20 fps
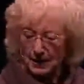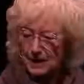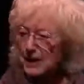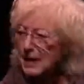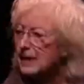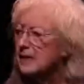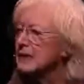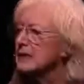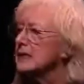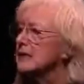
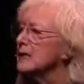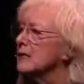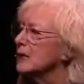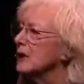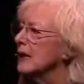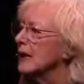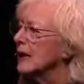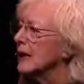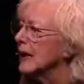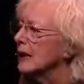And this is what
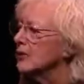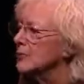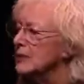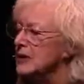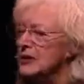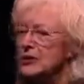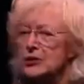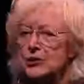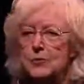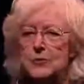allowed
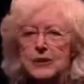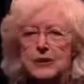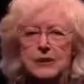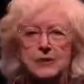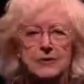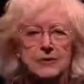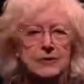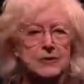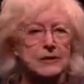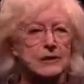me to
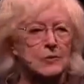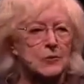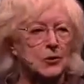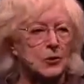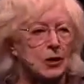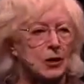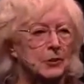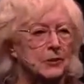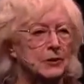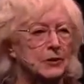begin to see
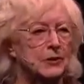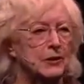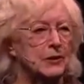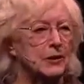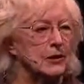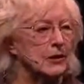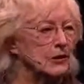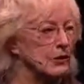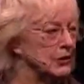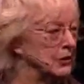Muhammad
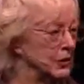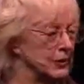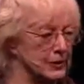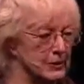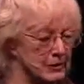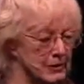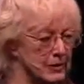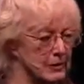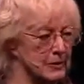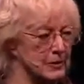not
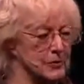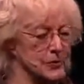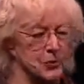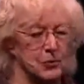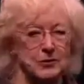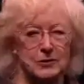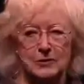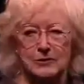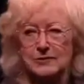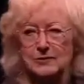as a
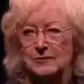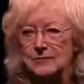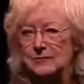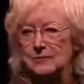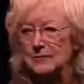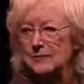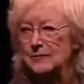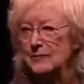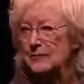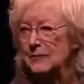symbol,
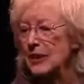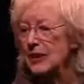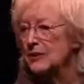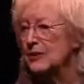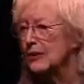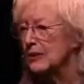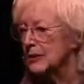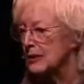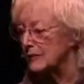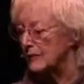and
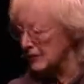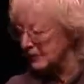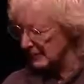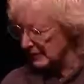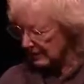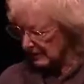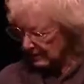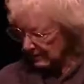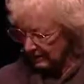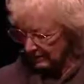not even as
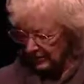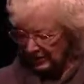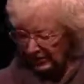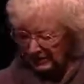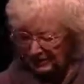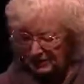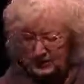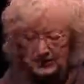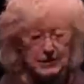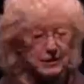a
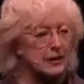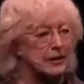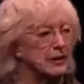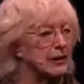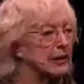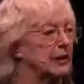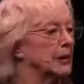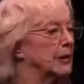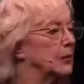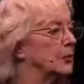subject,
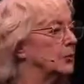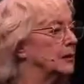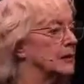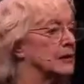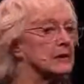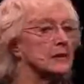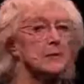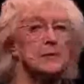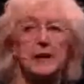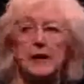but
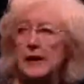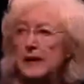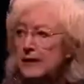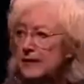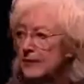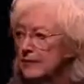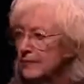as a man,